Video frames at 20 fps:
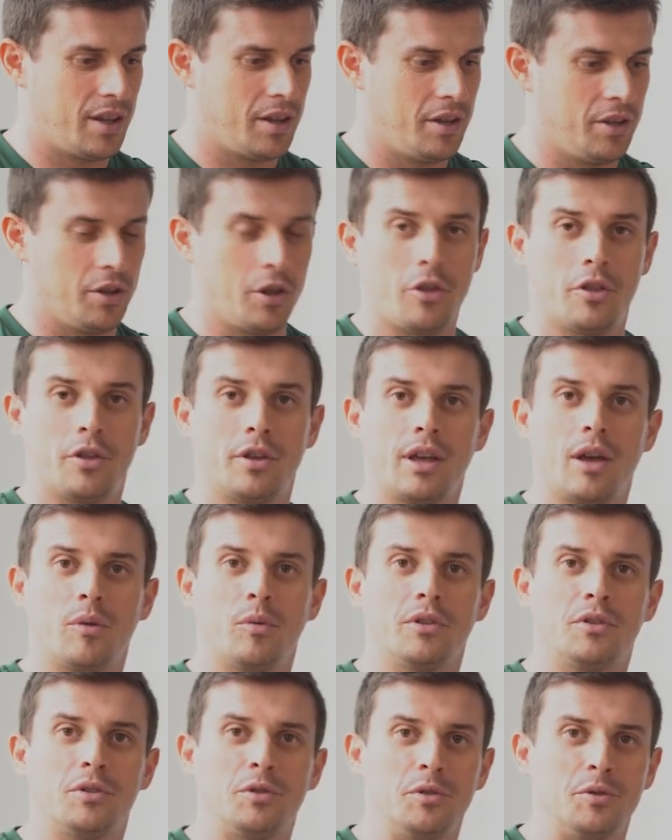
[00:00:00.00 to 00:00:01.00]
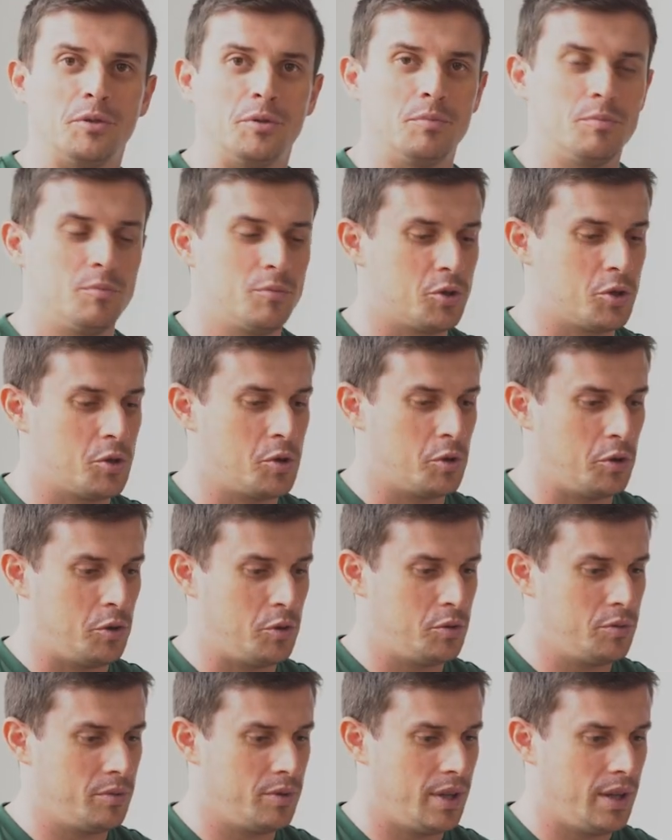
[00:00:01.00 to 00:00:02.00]
Another thing I want to show
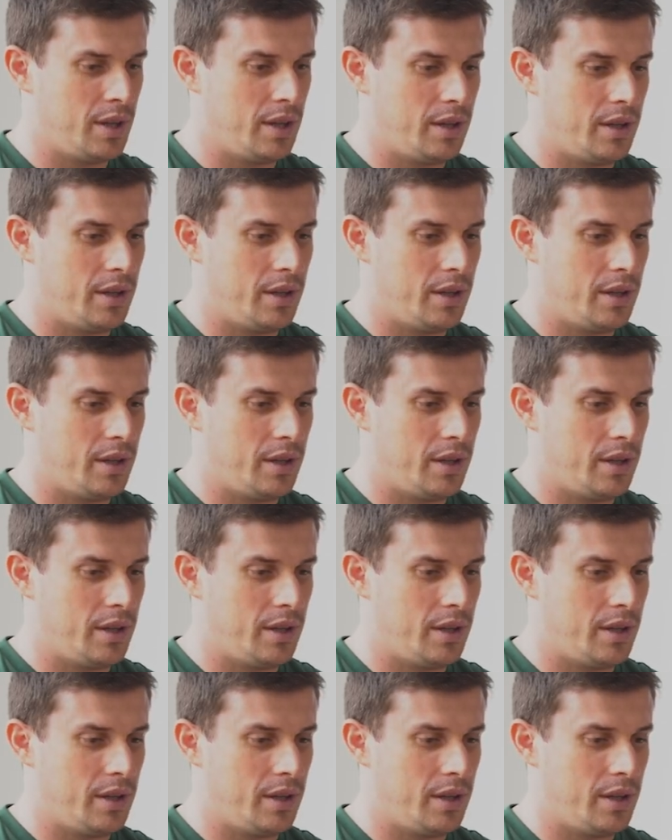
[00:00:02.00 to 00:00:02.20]
you